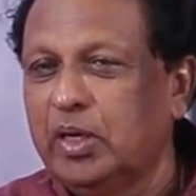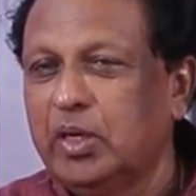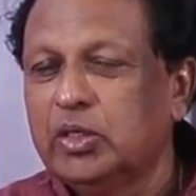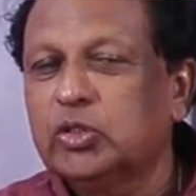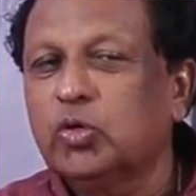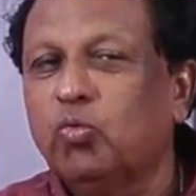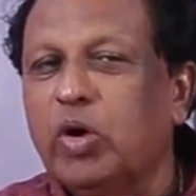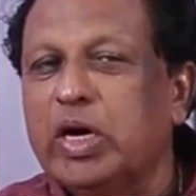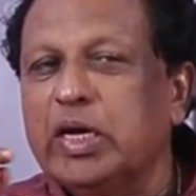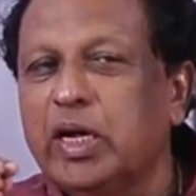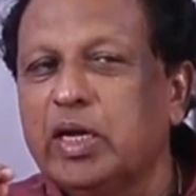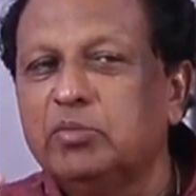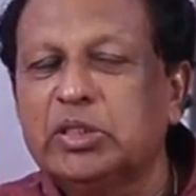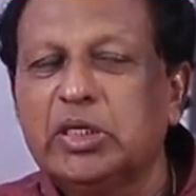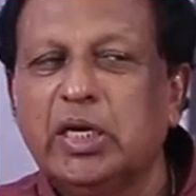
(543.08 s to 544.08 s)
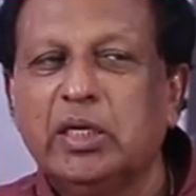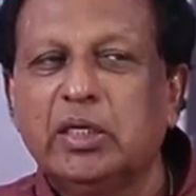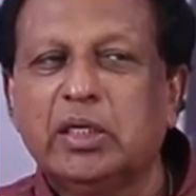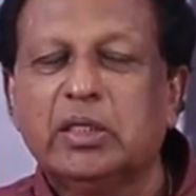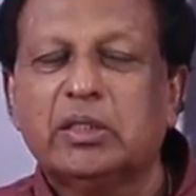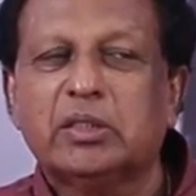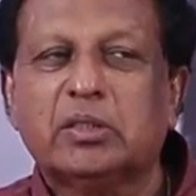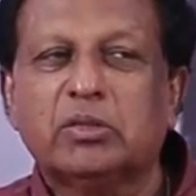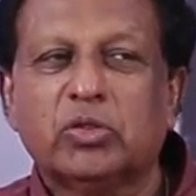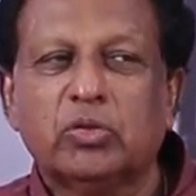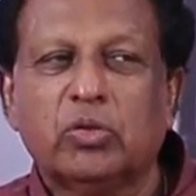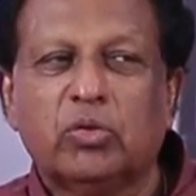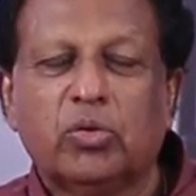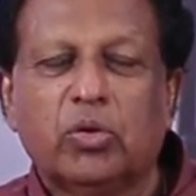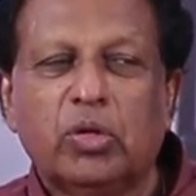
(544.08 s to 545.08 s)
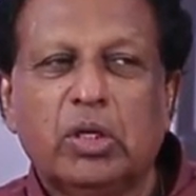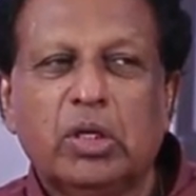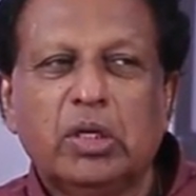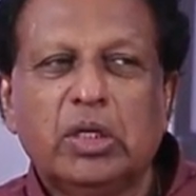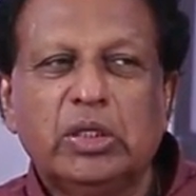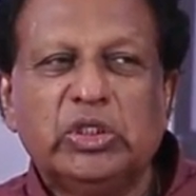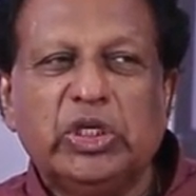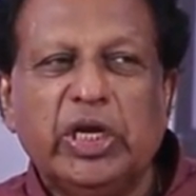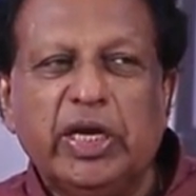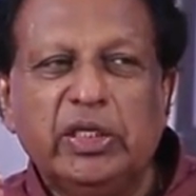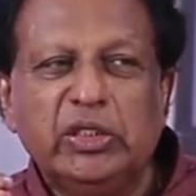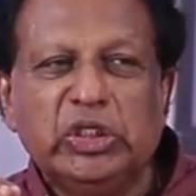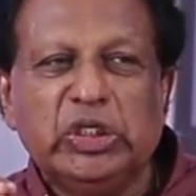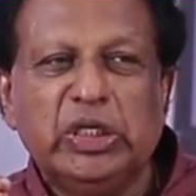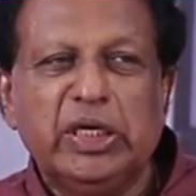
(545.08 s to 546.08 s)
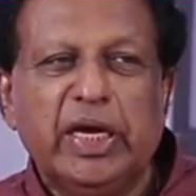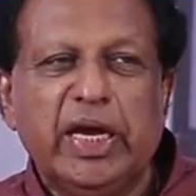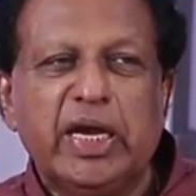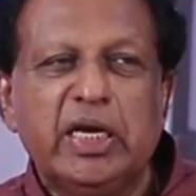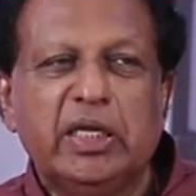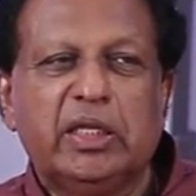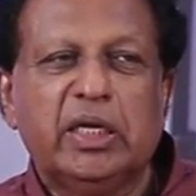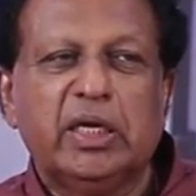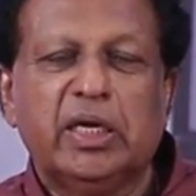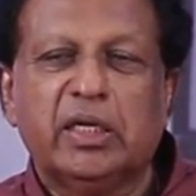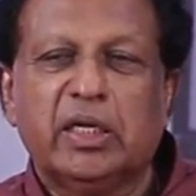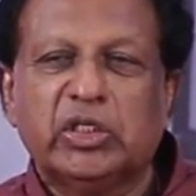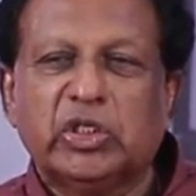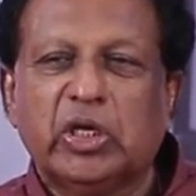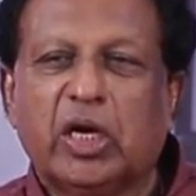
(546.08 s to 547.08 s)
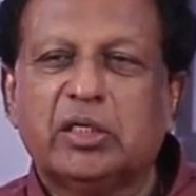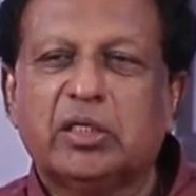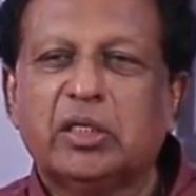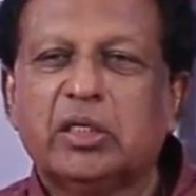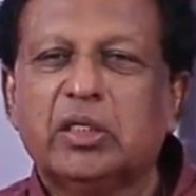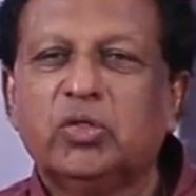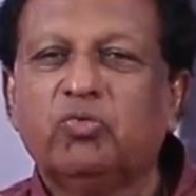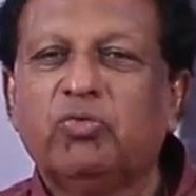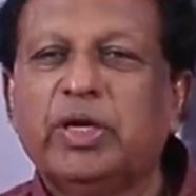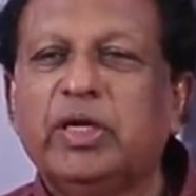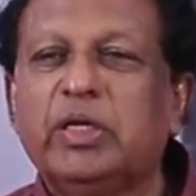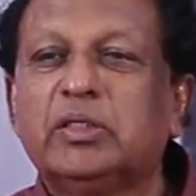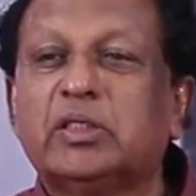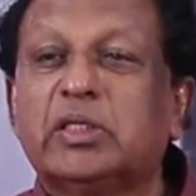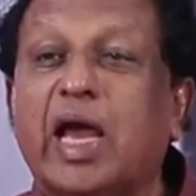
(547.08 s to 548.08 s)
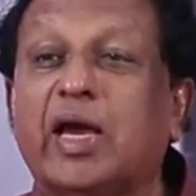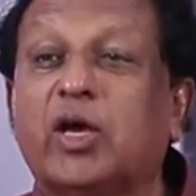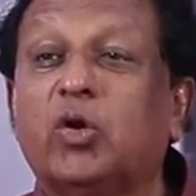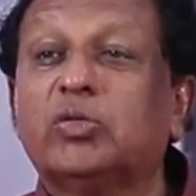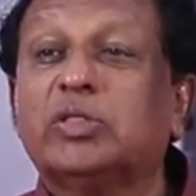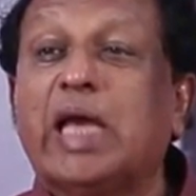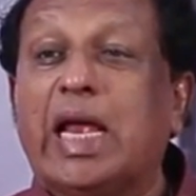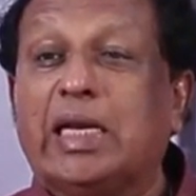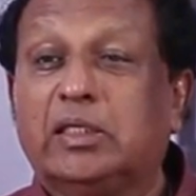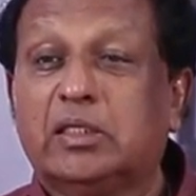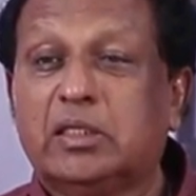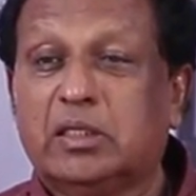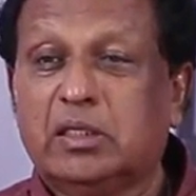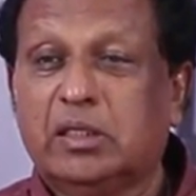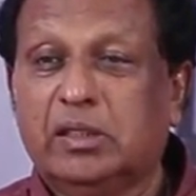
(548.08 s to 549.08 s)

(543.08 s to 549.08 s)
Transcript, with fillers: So why I am saying is, so changing anything in the charter is very sacrosanct.